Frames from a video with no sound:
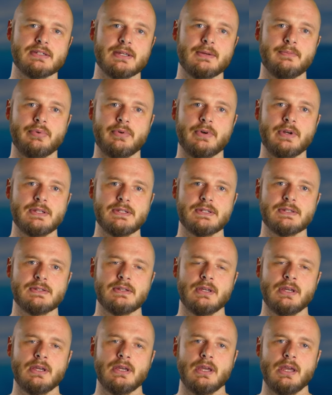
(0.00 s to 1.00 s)
compress,
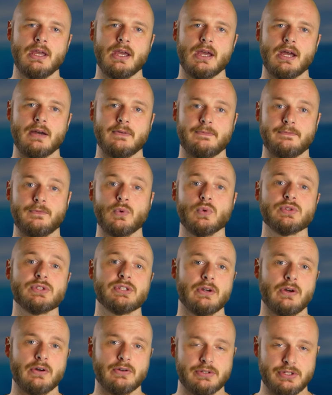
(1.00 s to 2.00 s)

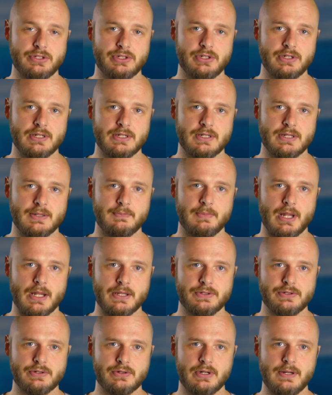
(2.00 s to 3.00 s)
forcing oxygen into the
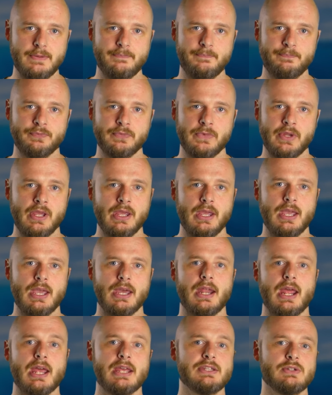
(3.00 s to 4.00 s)
bloodstream,
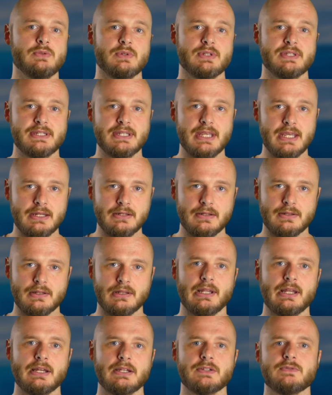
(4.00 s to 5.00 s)
and as you ascend, the
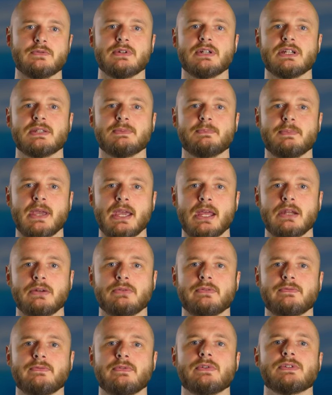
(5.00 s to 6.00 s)
lungs re-expand,
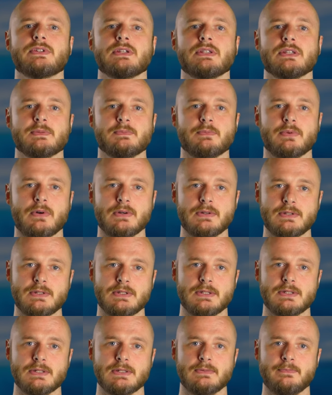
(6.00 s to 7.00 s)
reversing this
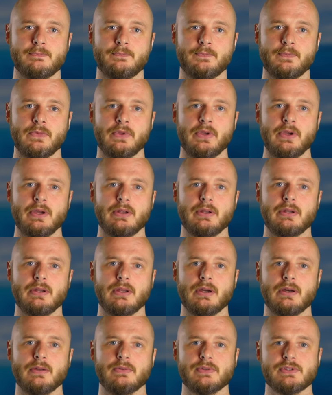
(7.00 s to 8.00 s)
process.
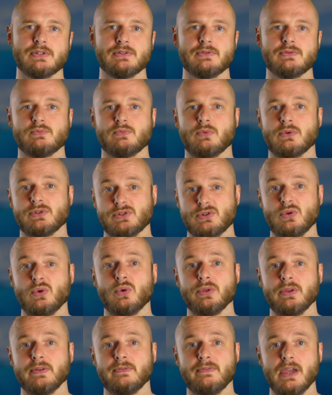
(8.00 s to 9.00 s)
Now, this is what's
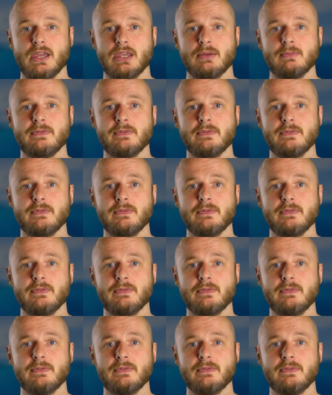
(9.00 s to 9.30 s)
called the vacuum